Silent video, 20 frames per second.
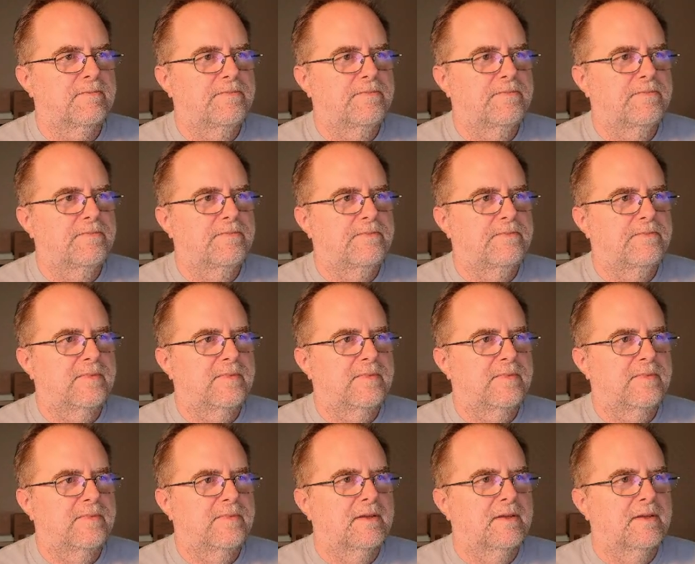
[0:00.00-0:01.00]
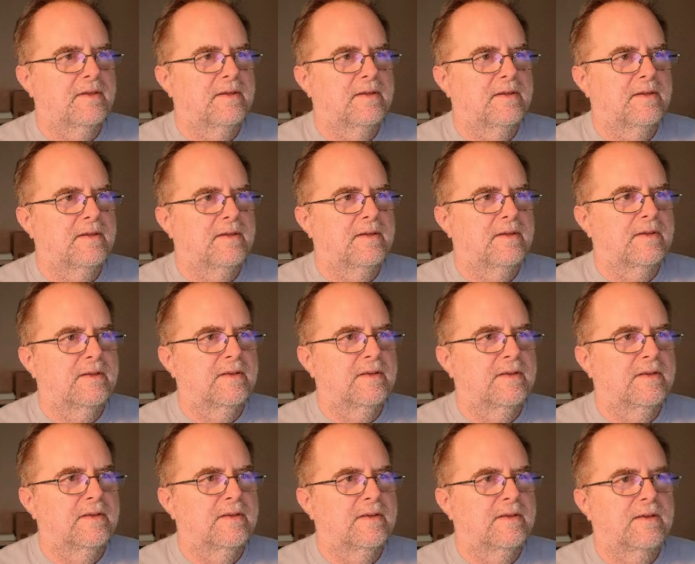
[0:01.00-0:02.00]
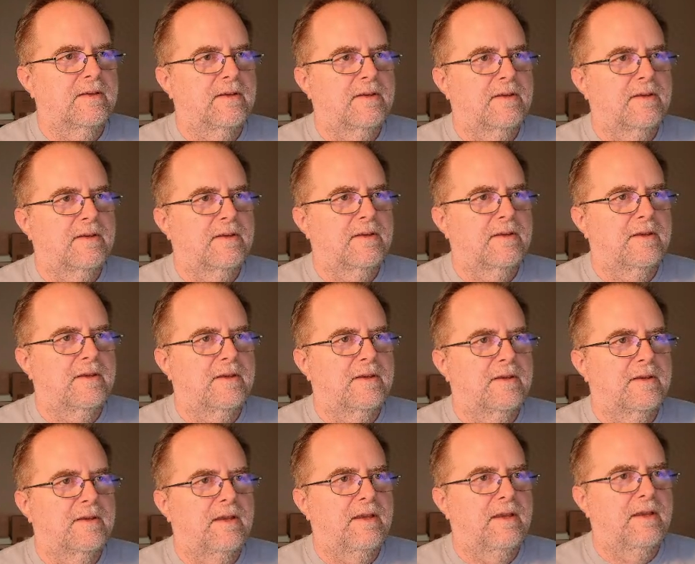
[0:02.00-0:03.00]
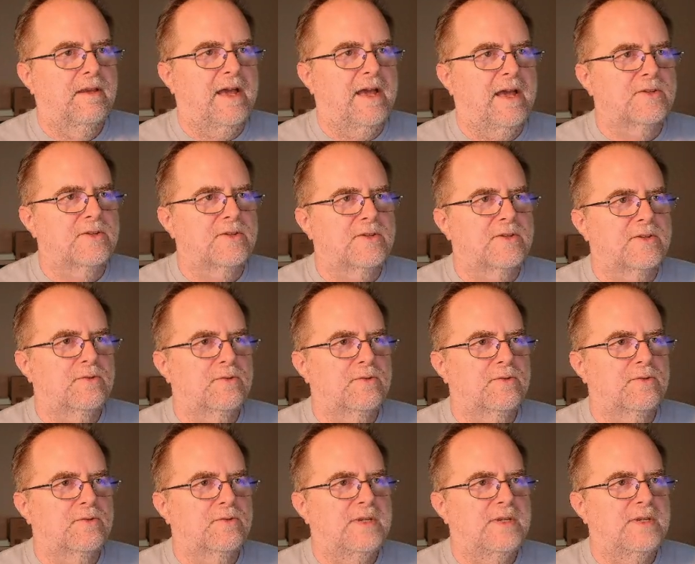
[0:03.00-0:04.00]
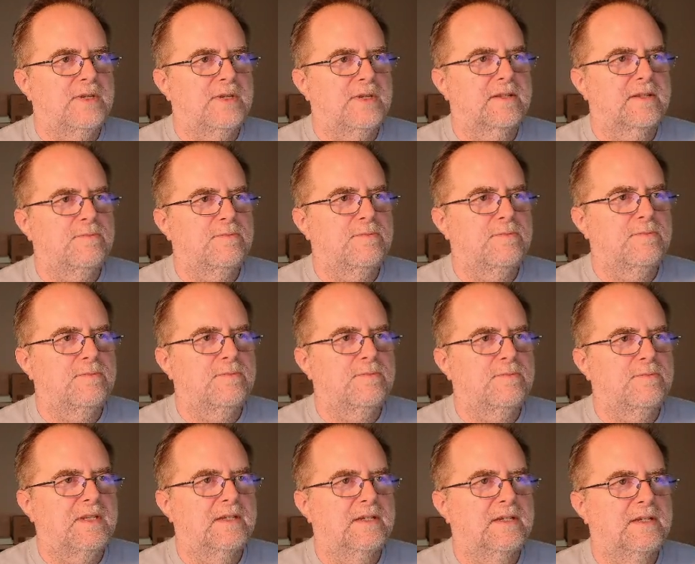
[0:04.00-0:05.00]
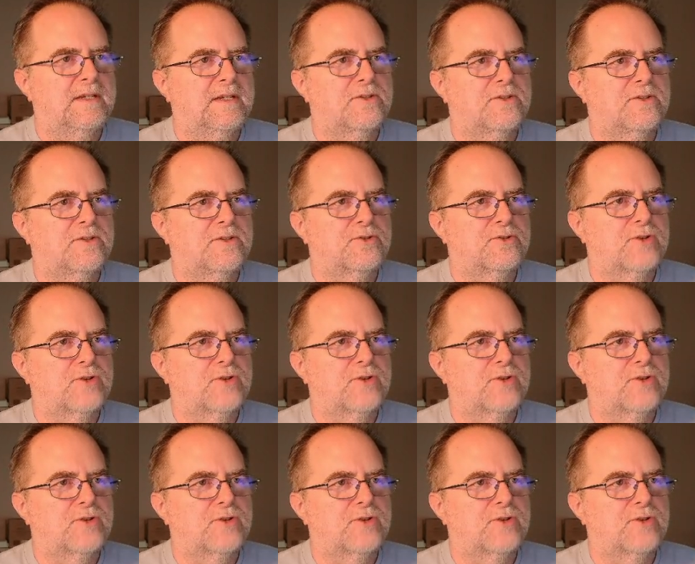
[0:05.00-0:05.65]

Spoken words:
And yeah, this would be intrepid to do with traffic, that's for sure.